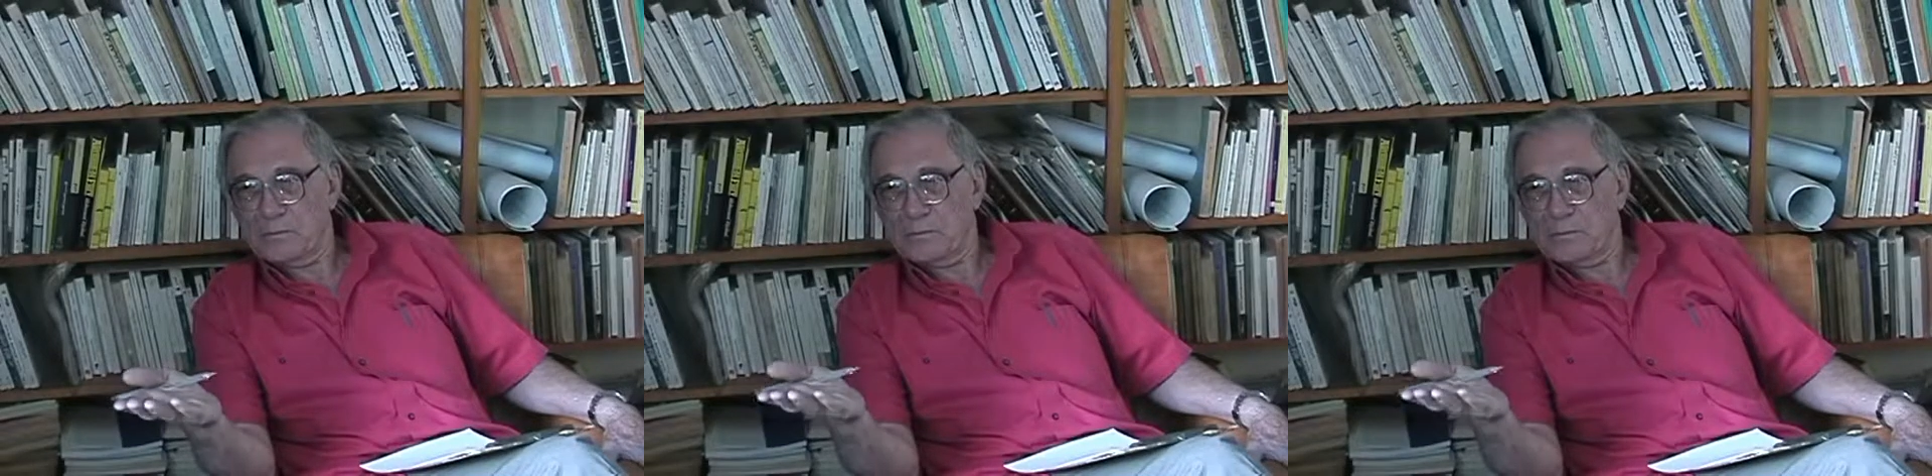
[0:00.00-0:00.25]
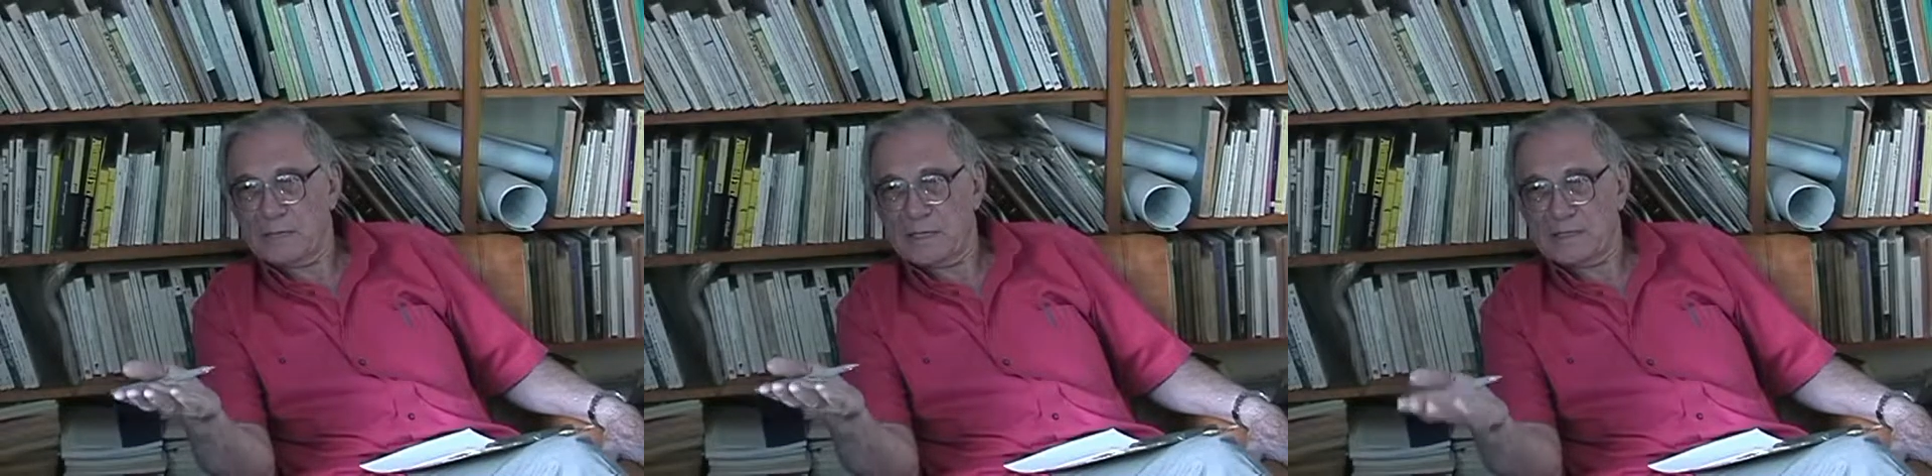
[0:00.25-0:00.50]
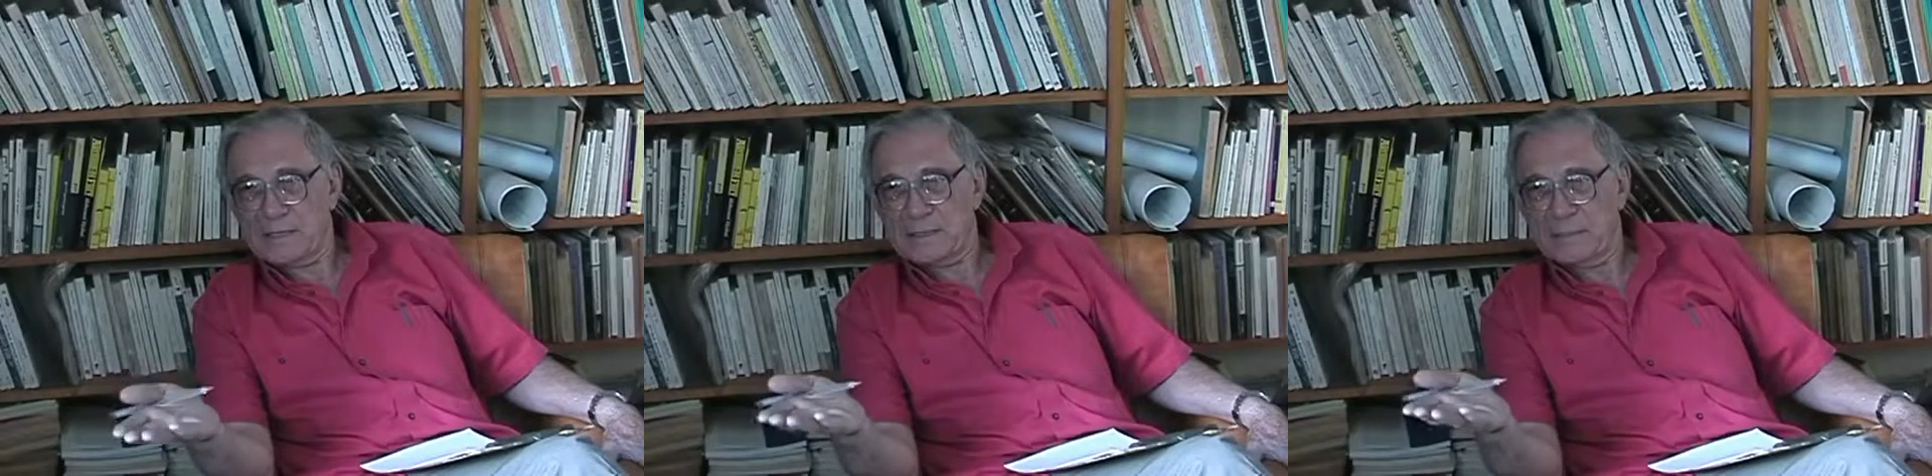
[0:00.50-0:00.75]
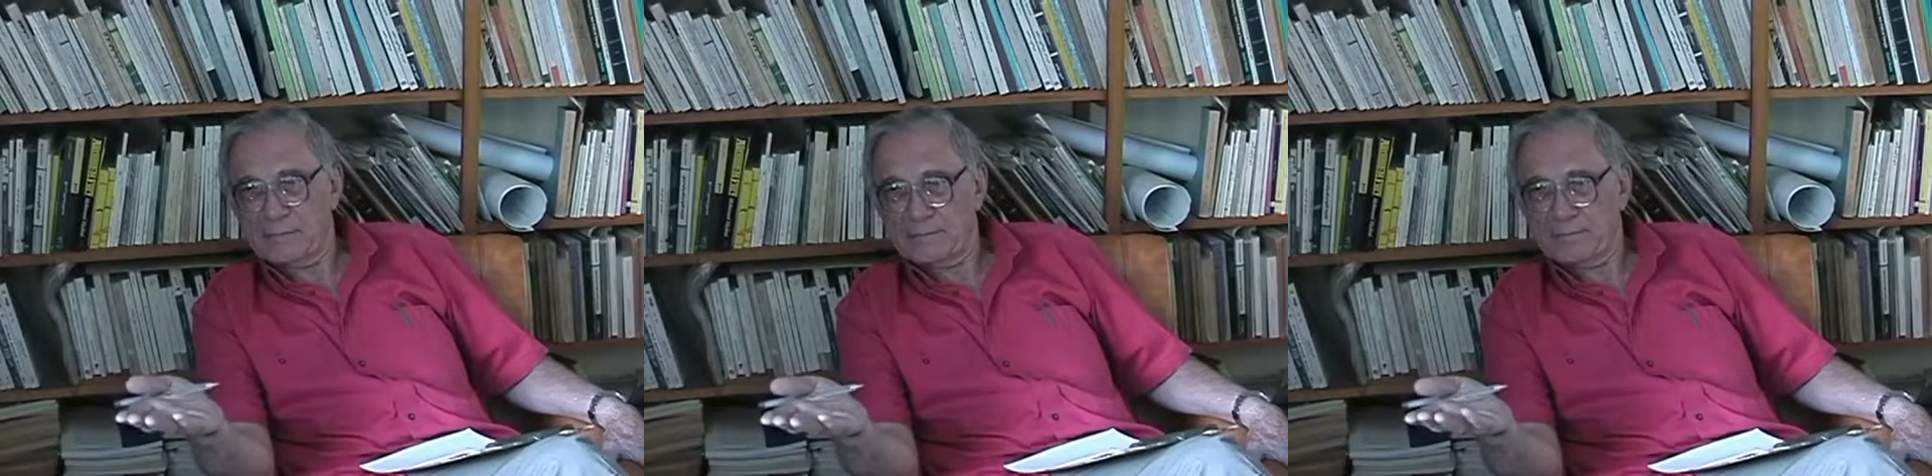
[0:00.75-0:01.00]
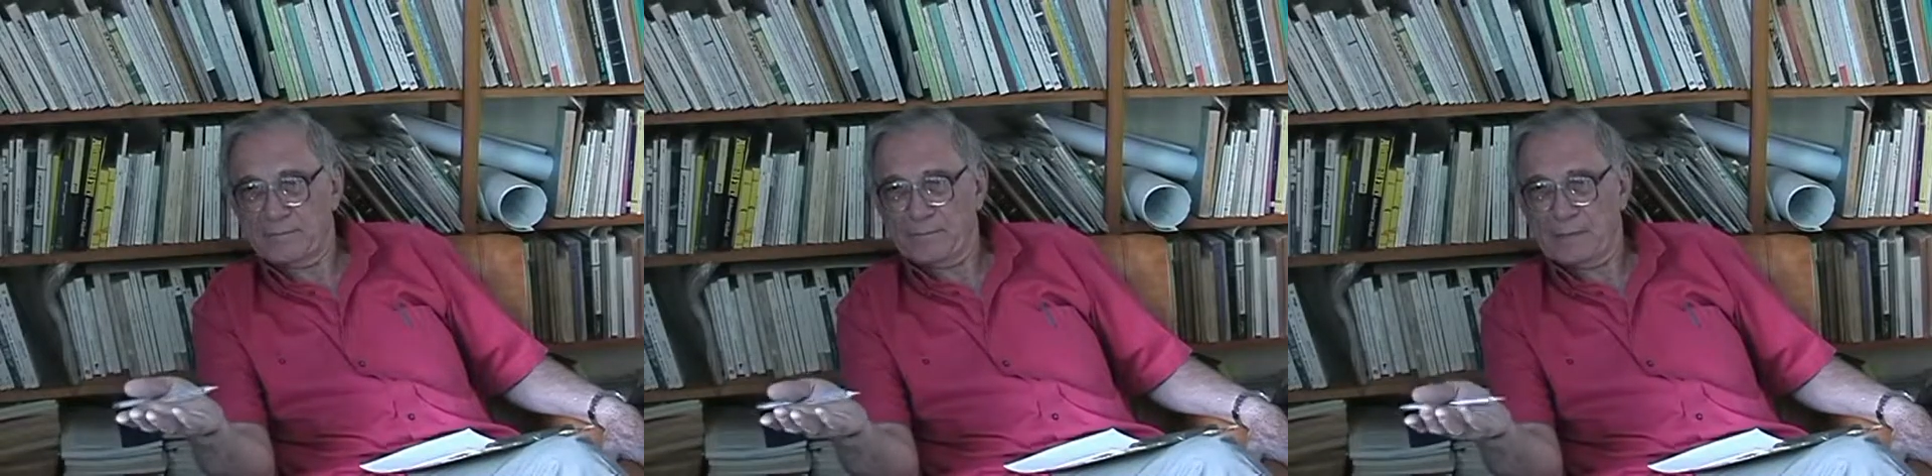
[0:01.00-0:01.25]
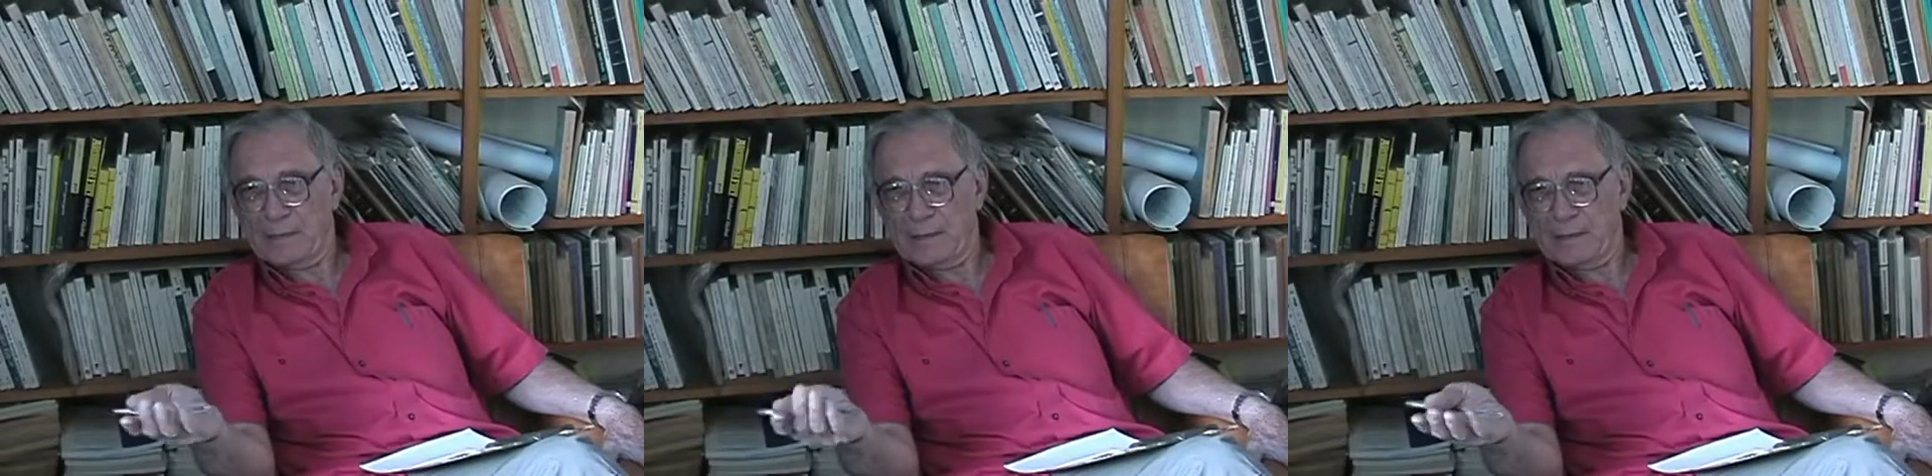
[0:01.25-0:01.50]
Raisita. Yeah.
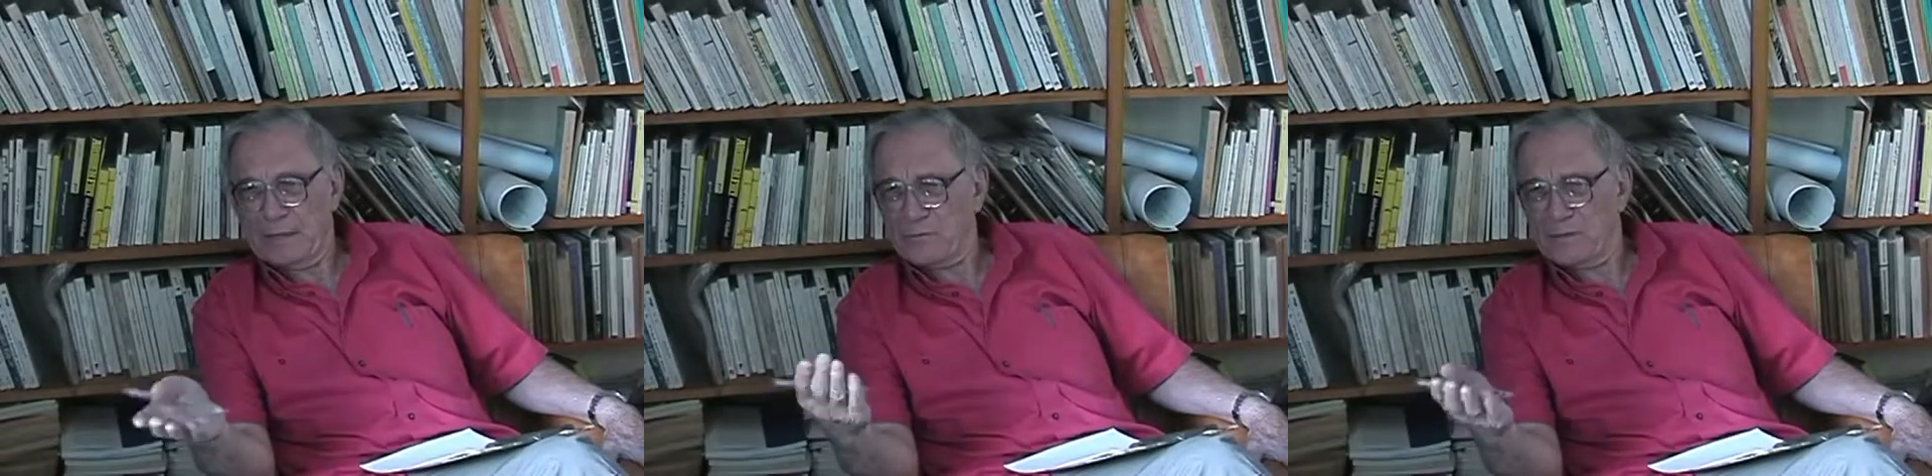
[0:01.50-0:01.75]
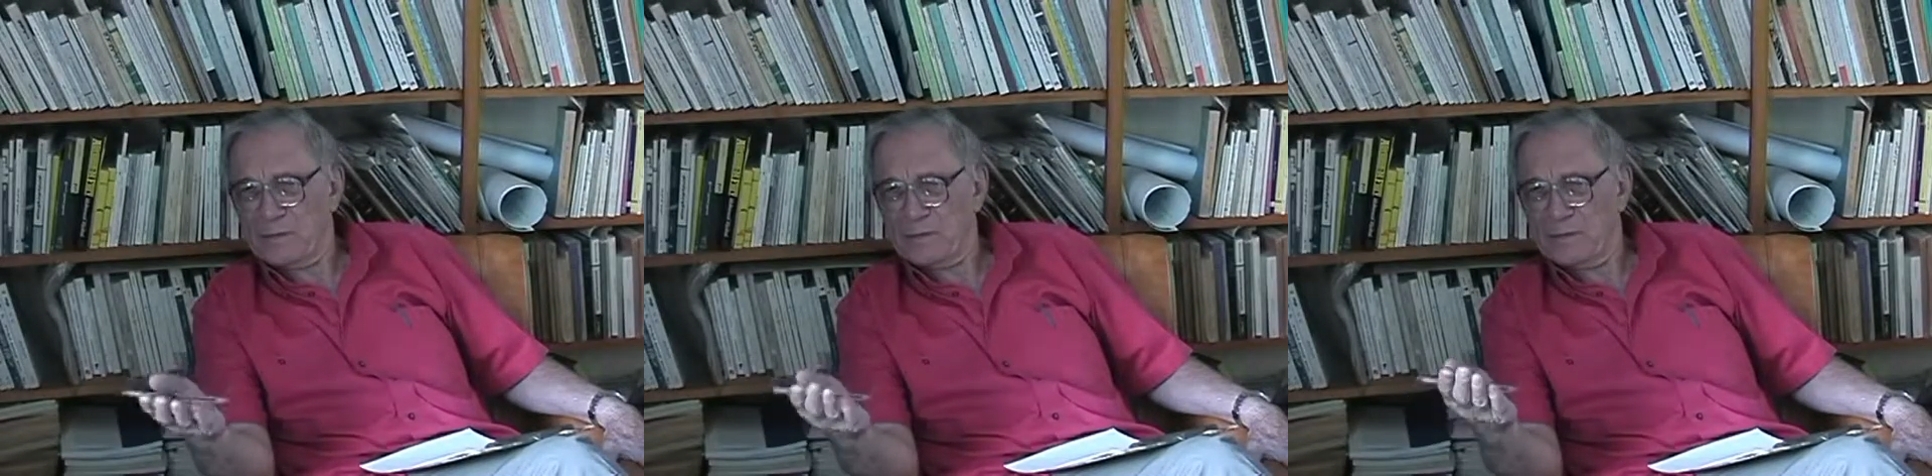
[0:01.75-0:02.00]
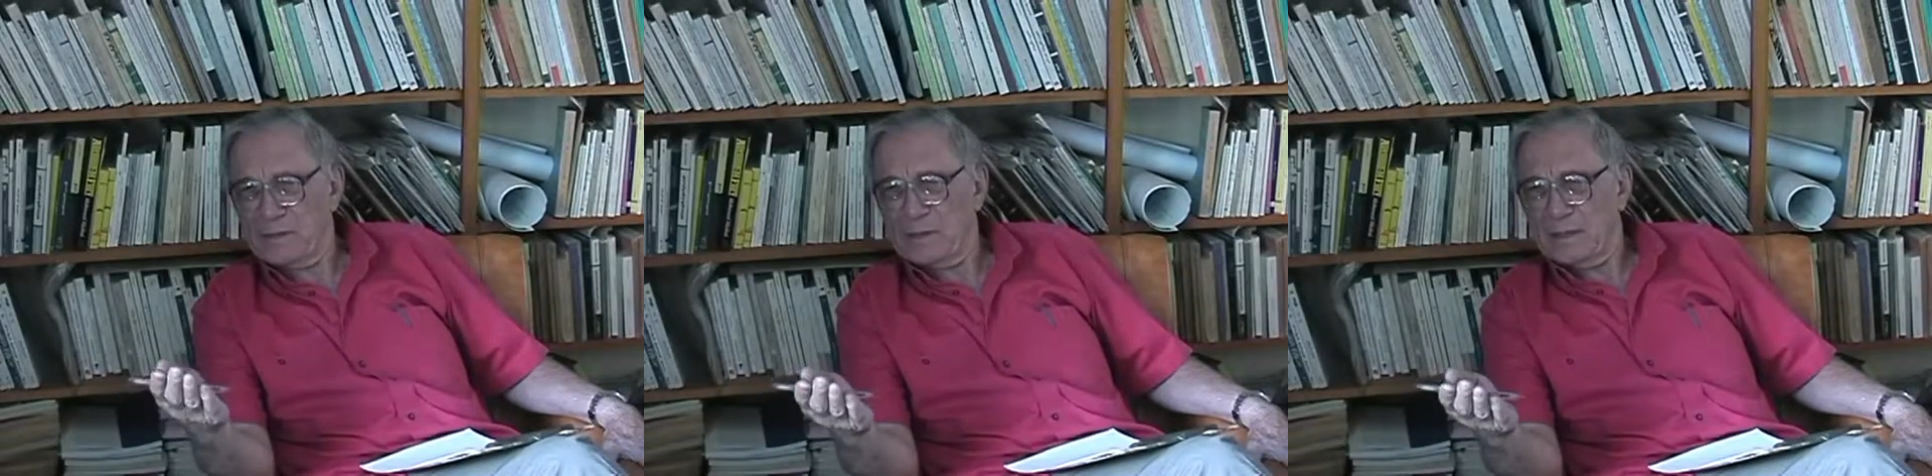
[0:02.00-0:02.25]
The uh, ADC or